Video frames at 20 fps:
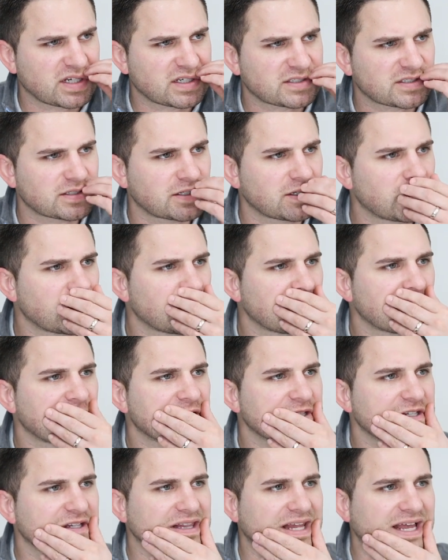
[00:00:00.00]
Us,
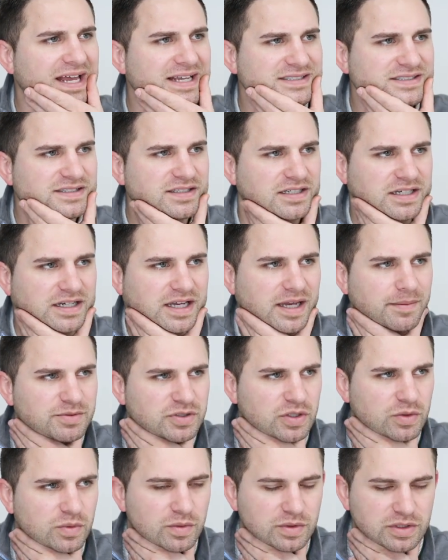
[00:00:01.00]
the last uh,
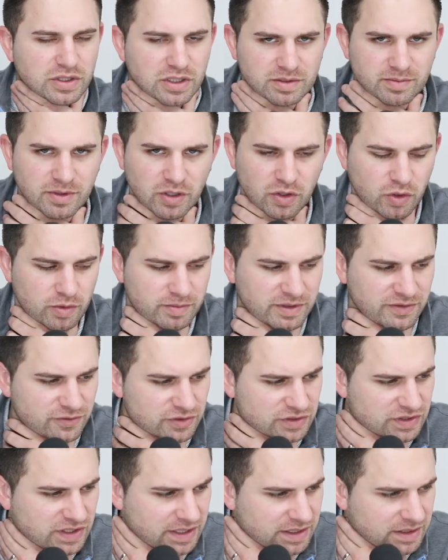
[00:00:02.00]
episode where we talked about Homie
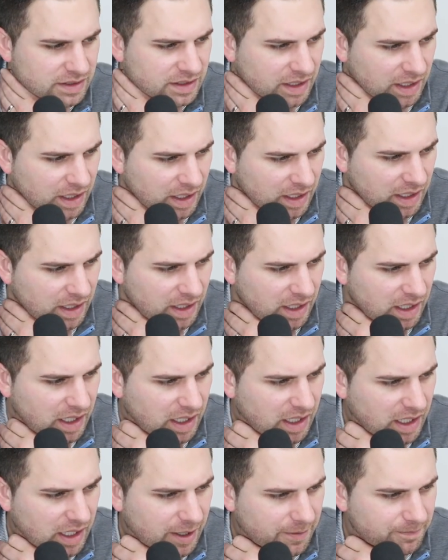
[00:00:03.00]
for Senate.
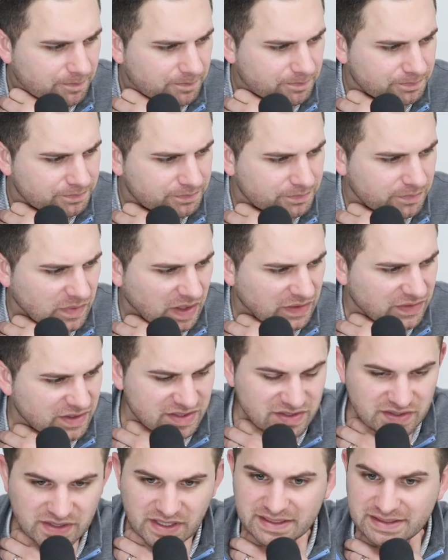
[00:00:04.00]
Um,
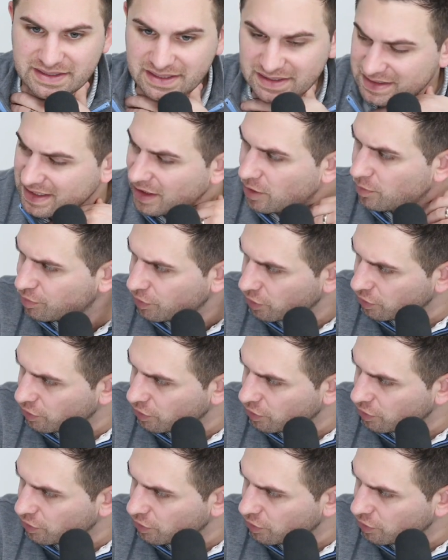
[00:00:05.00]
this is a discount